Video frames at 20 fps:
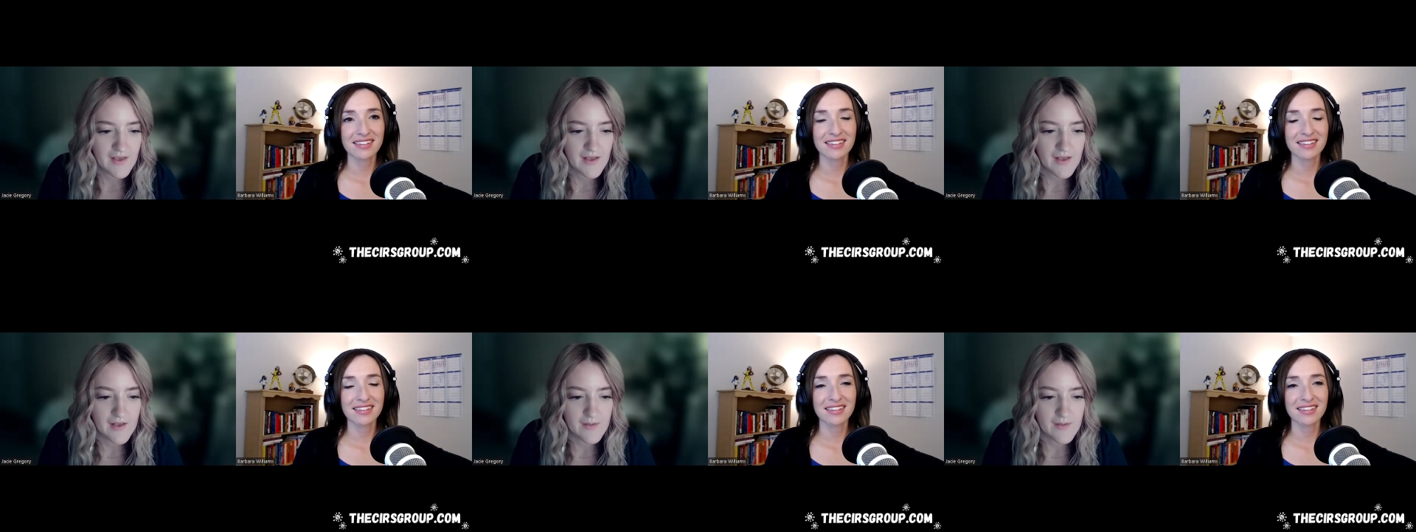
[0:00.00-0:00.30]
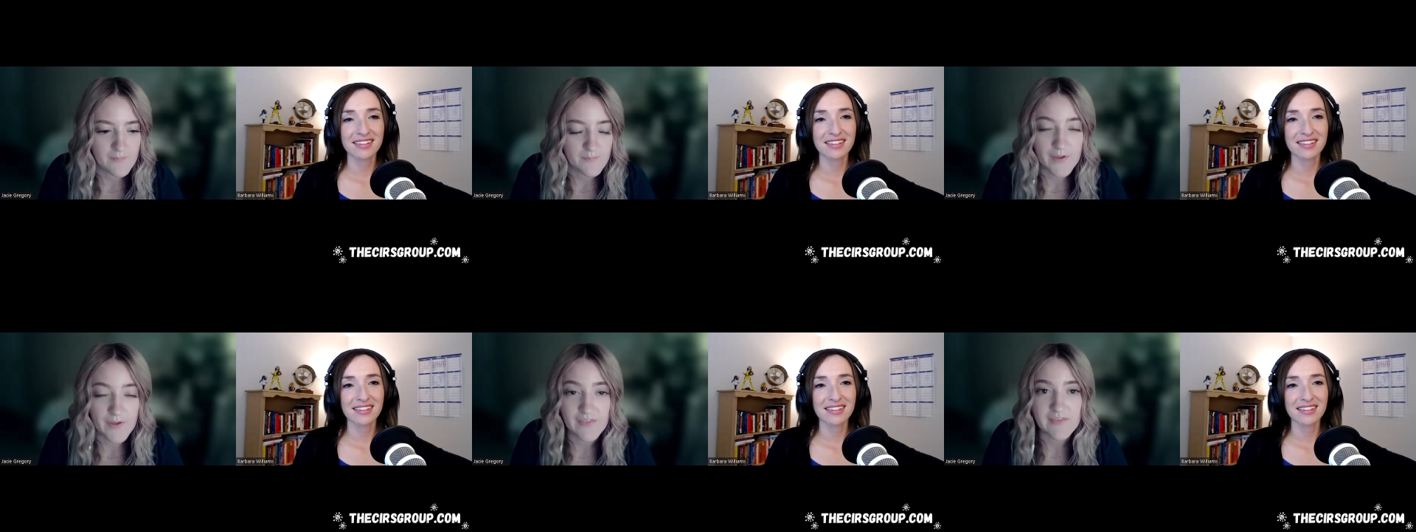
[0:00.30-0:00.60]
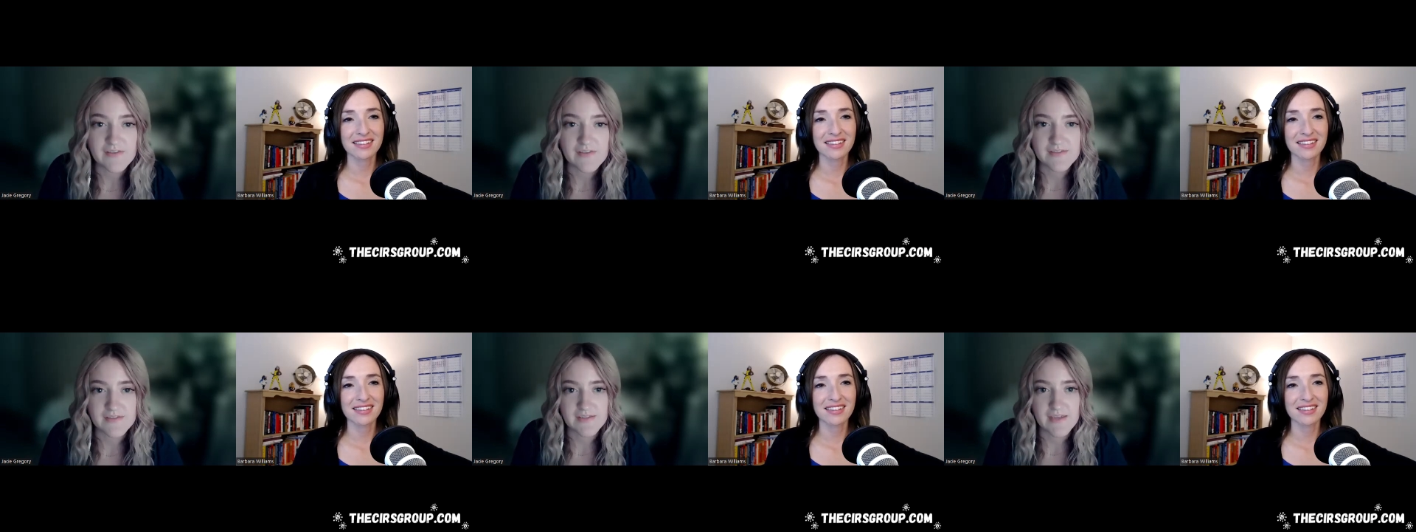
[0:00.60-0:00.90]
Speaker 1: Um, by
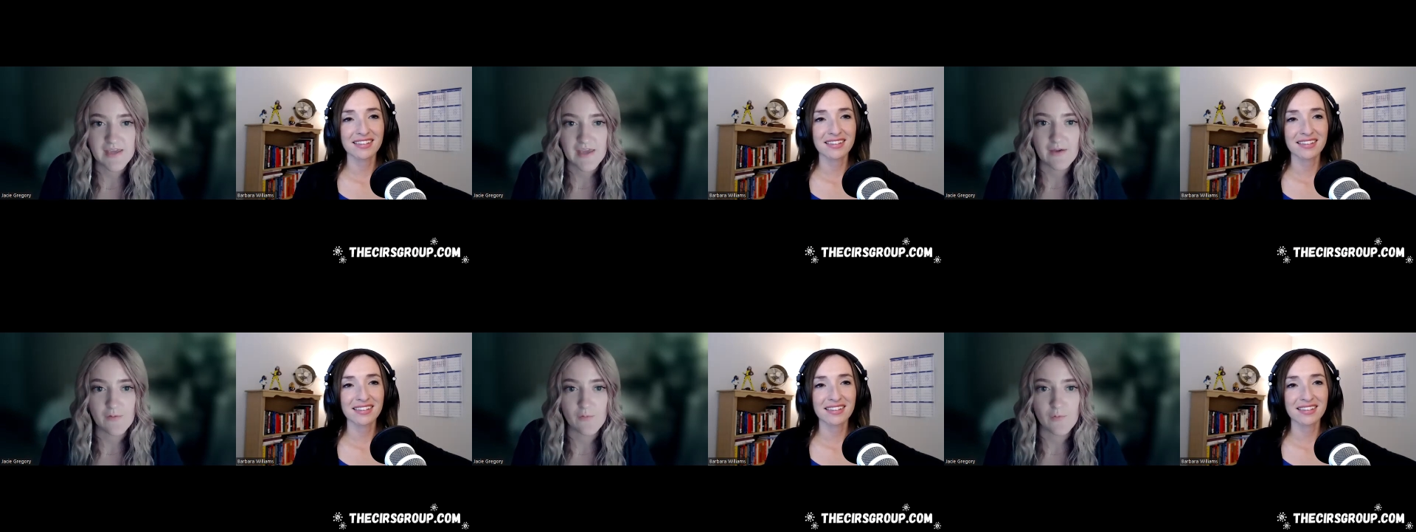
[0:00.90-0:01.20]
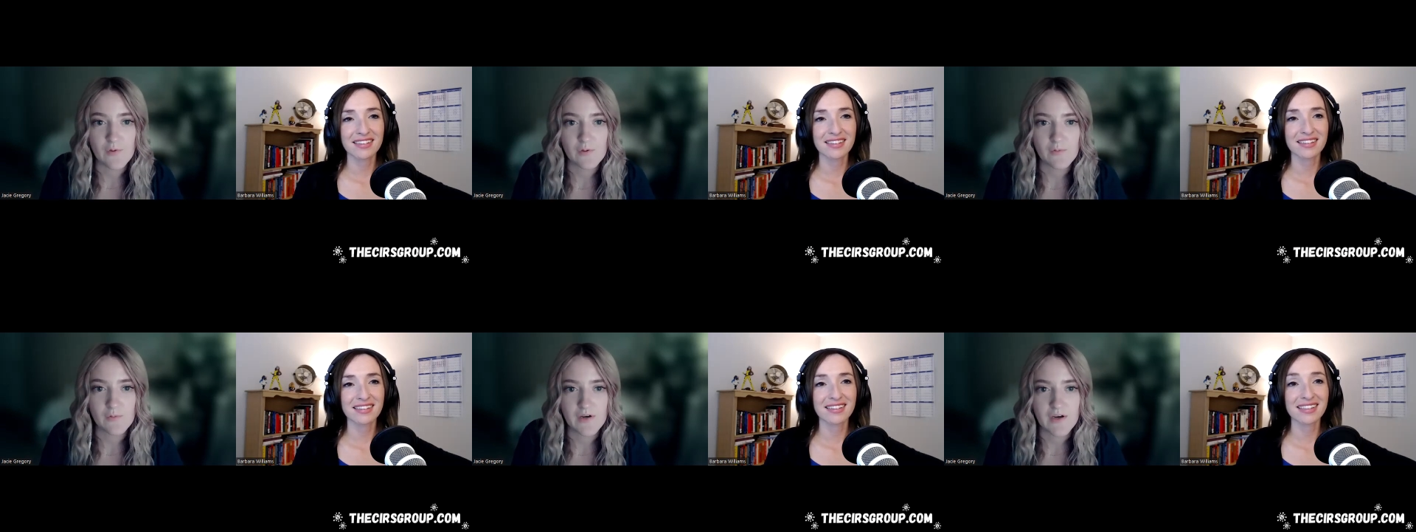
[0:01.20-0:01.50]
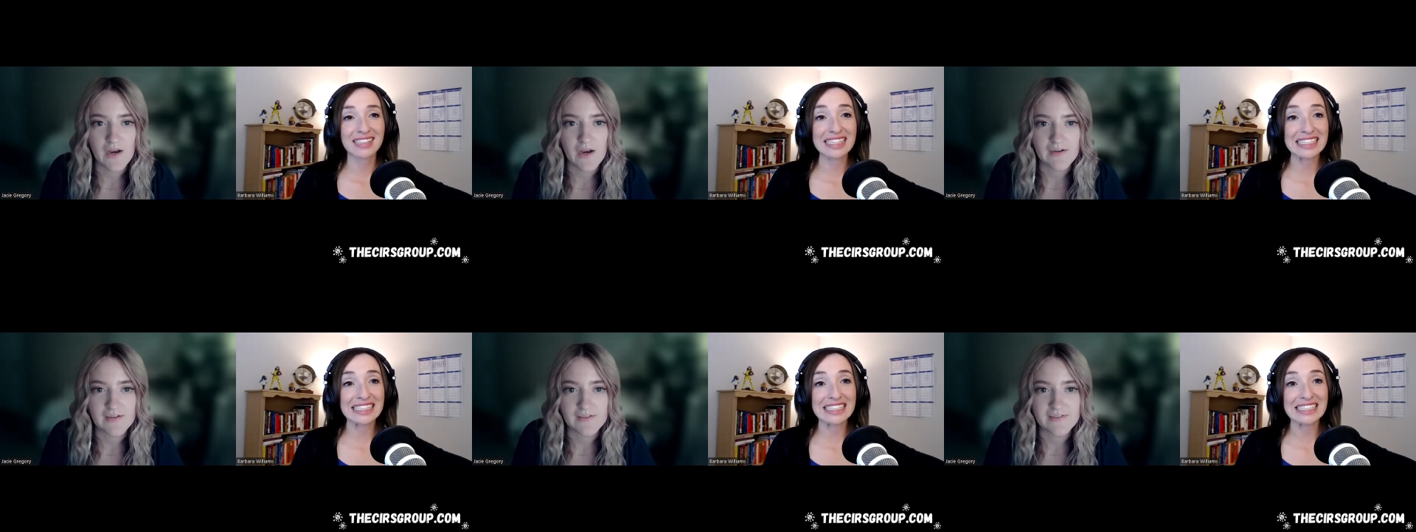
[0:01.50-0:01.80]
this day, we were
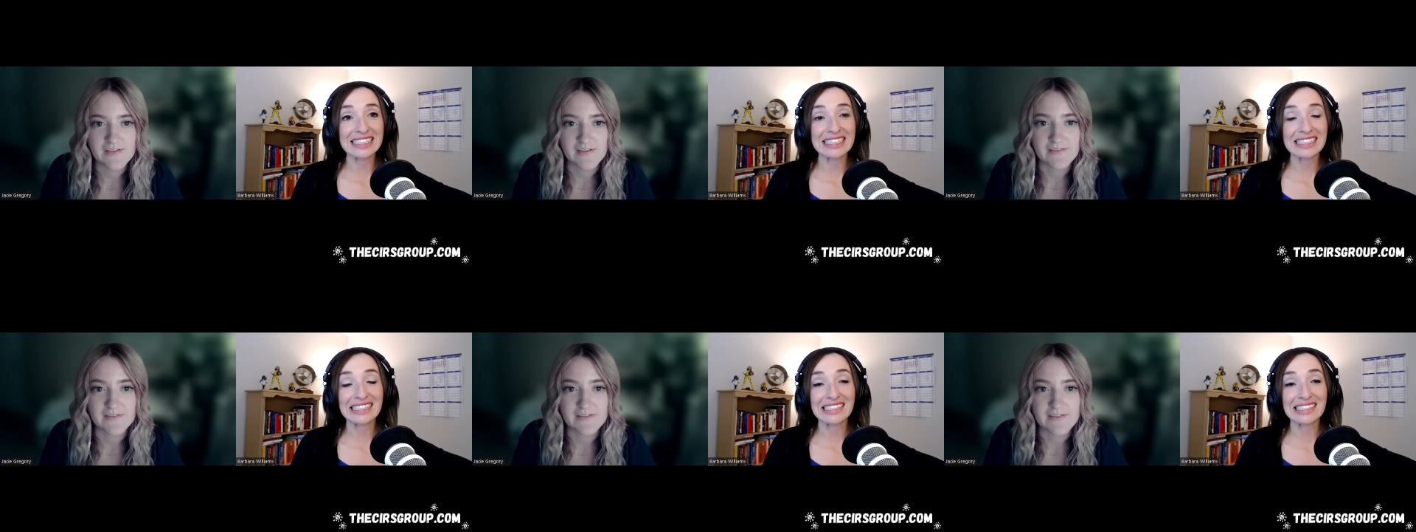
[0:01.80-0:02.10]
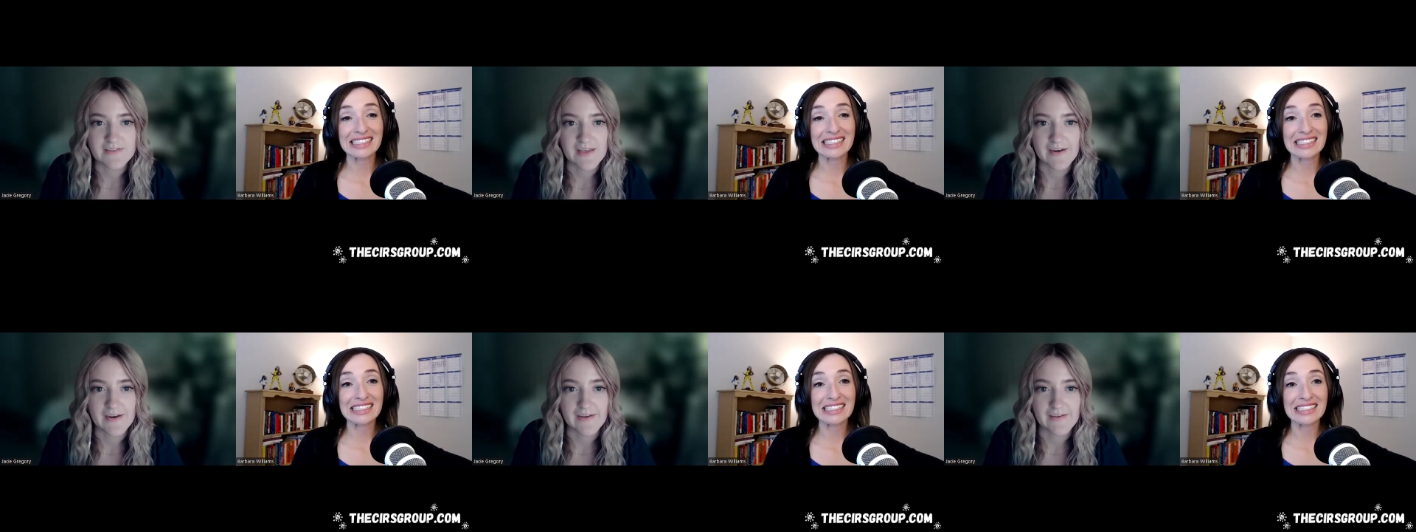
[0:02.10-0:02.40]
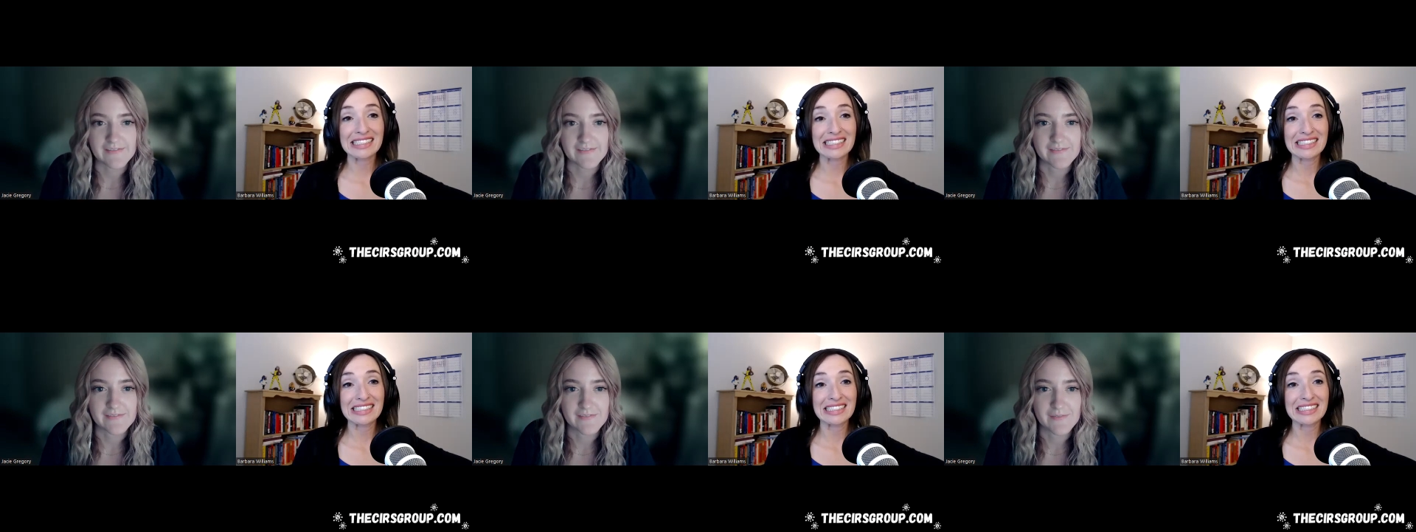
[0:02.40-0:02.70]
kind of
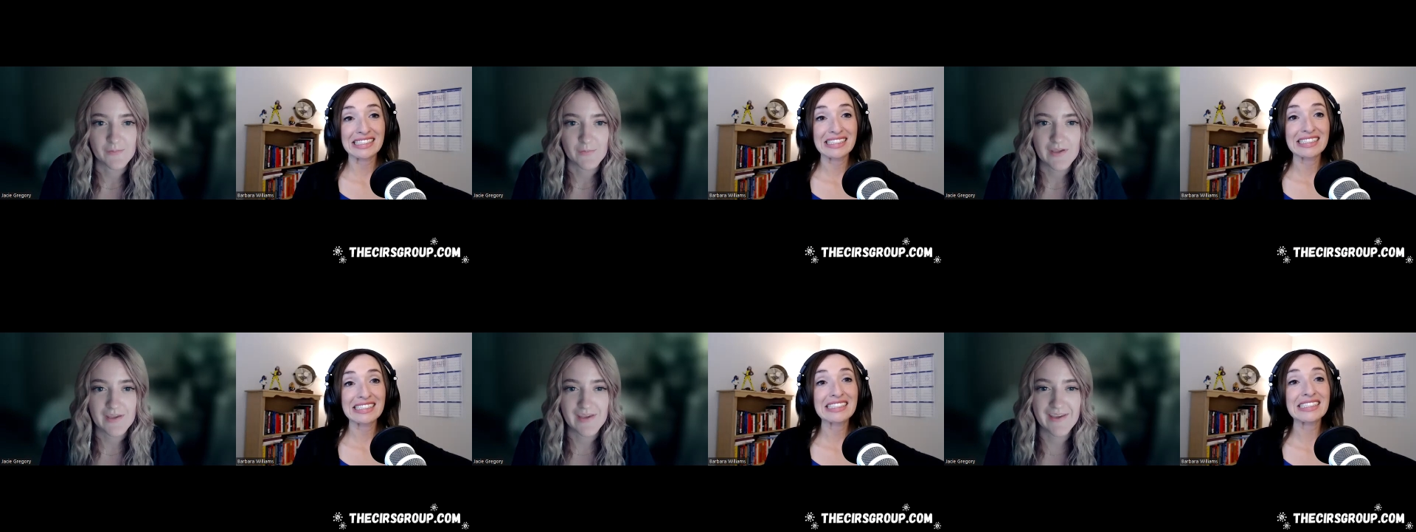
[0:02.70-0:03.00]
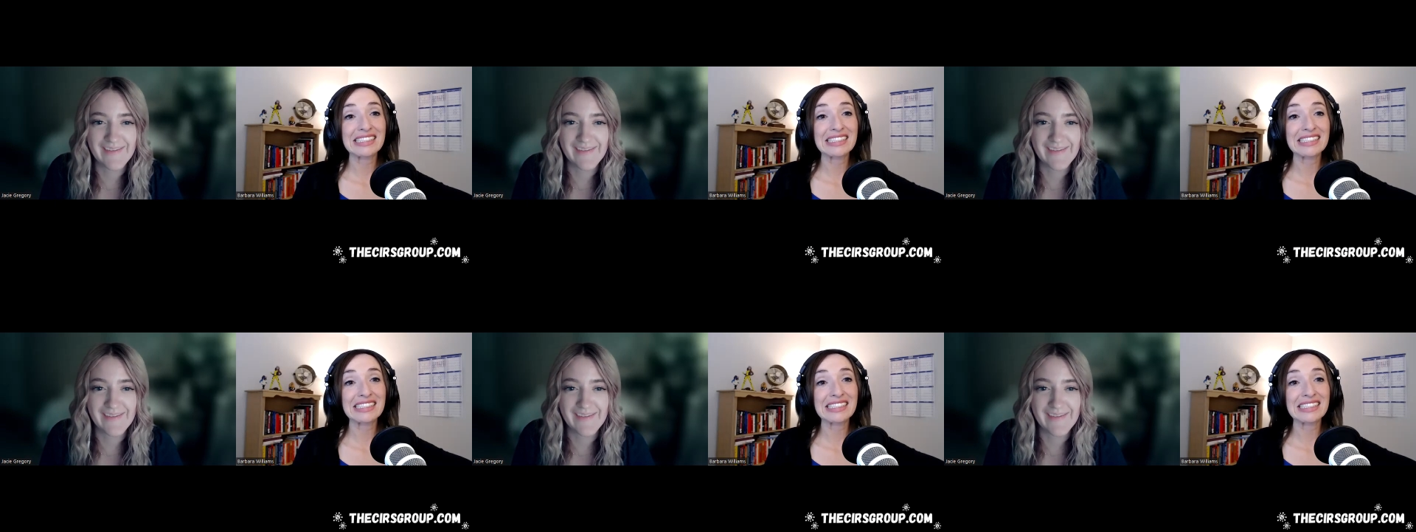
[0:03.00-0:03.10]
sunsetting. We